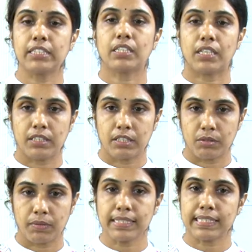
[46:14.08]

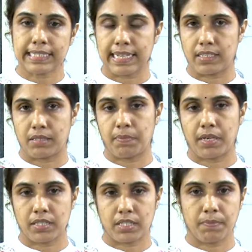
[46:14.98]
continuous tense,
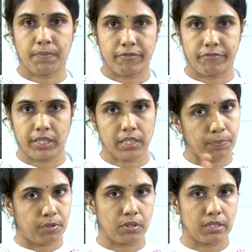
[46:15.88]
past perfect
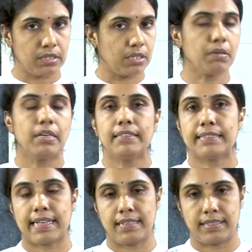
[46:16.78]
progressive
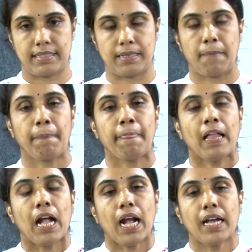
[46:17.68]
tense.
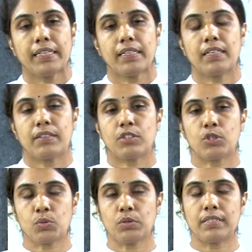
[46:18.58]
And
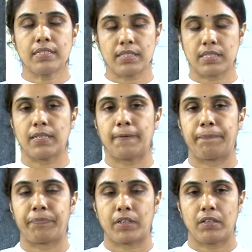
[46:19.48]
through this
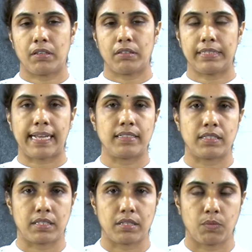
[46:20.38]
tense,
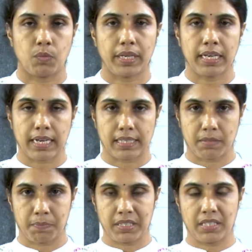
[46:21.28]
we are
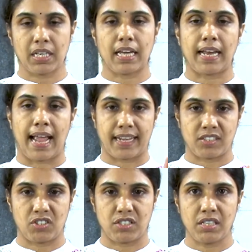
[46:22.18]
expressing an
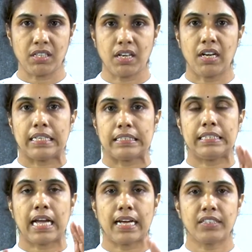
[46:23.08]
action
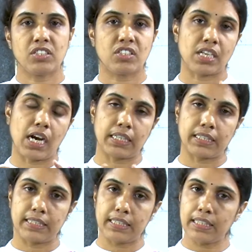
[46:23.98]
that
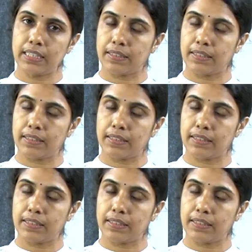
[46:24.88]
started